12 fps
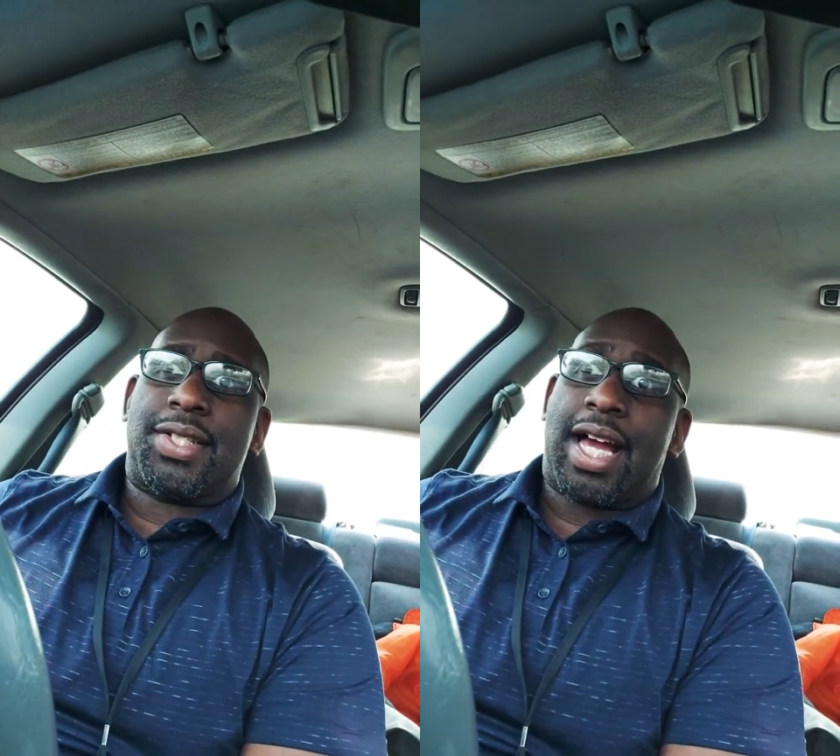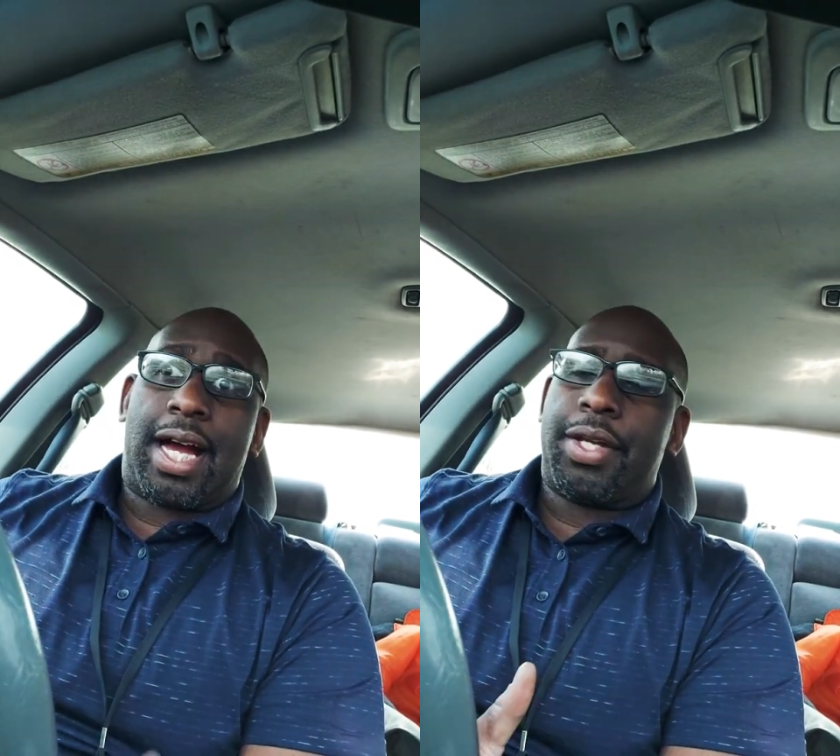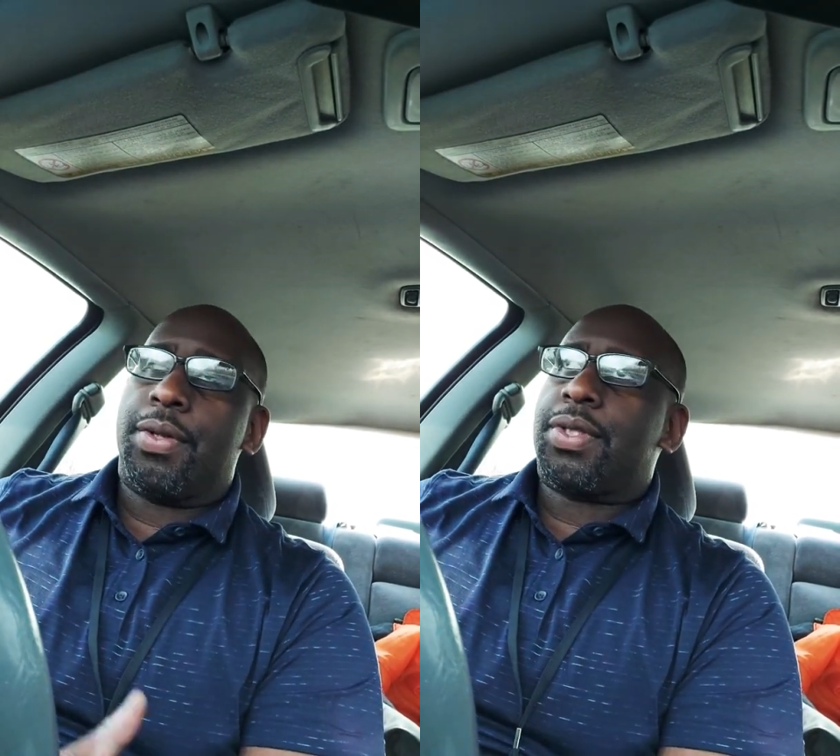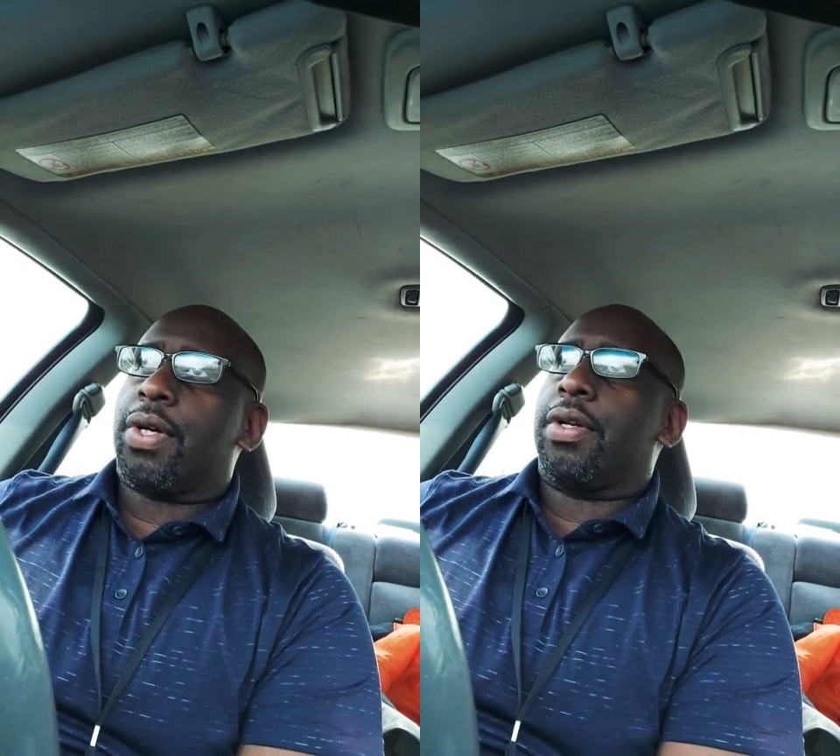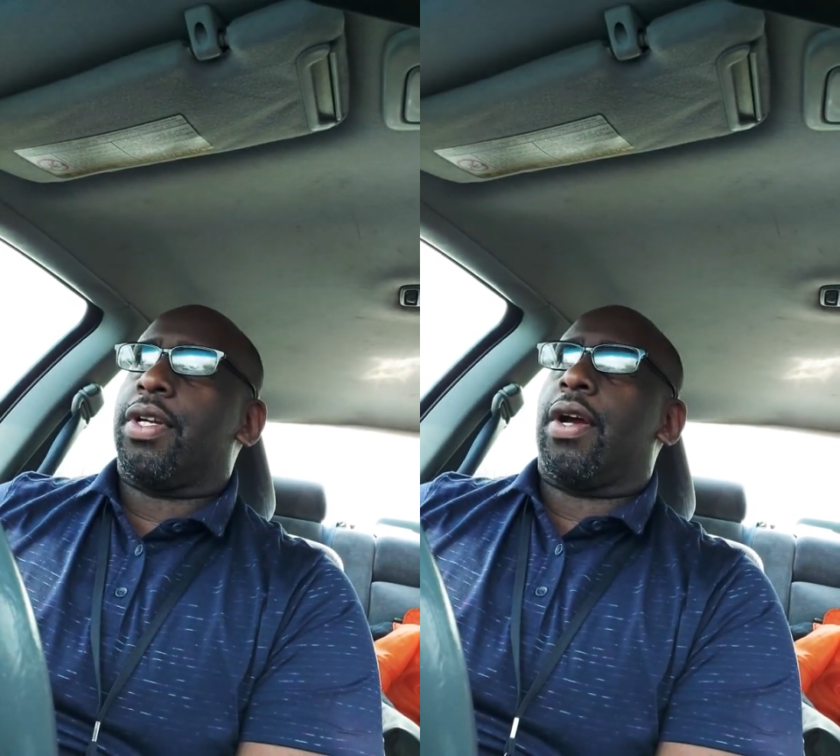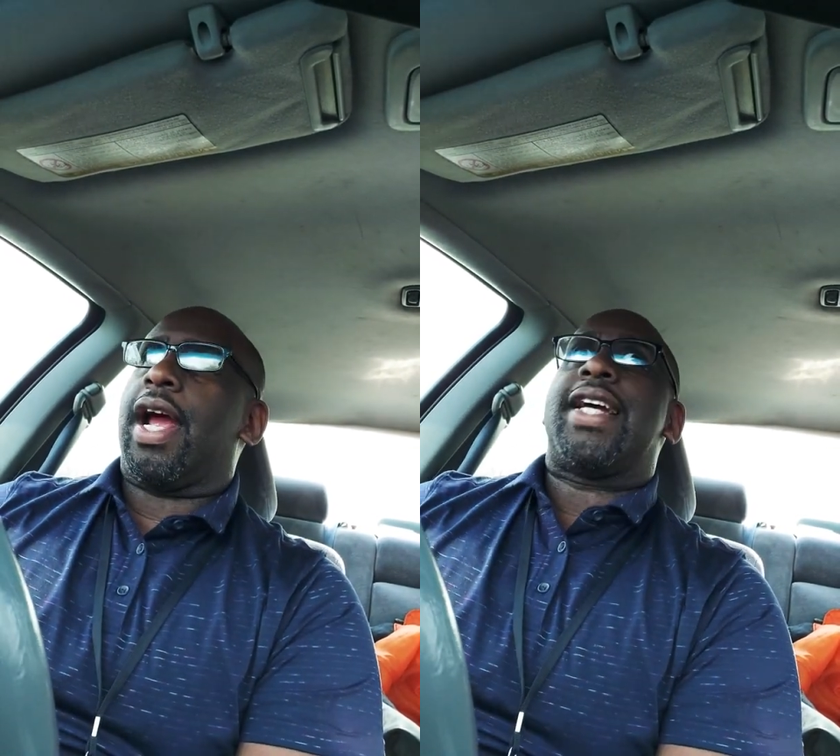is how you
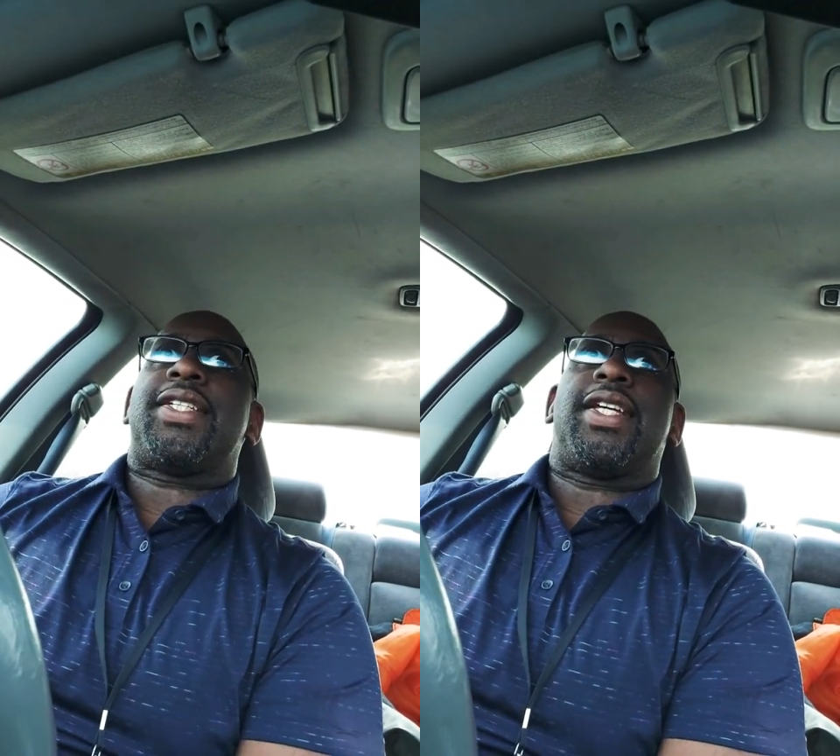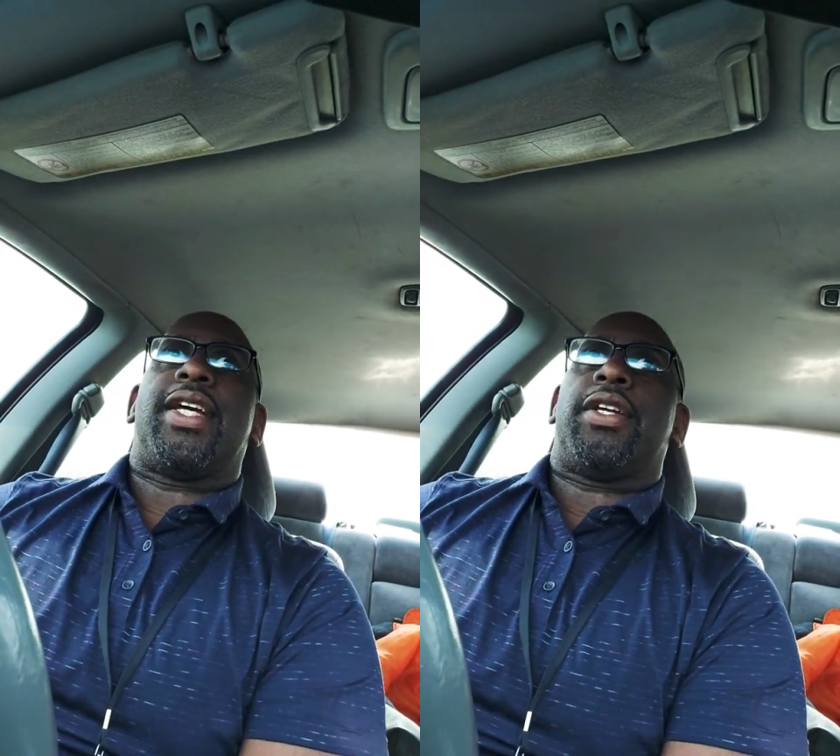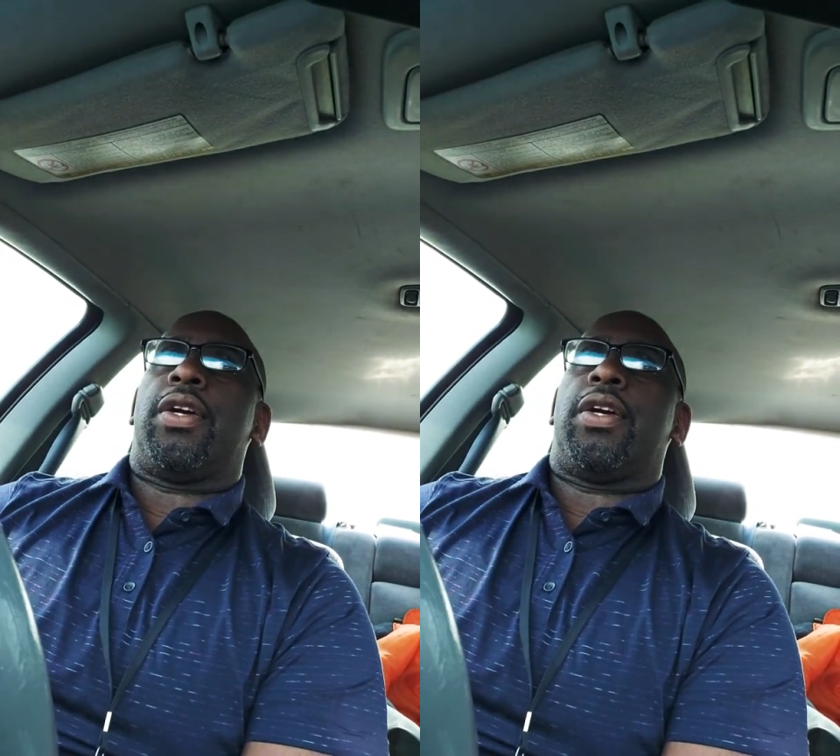turn your asset,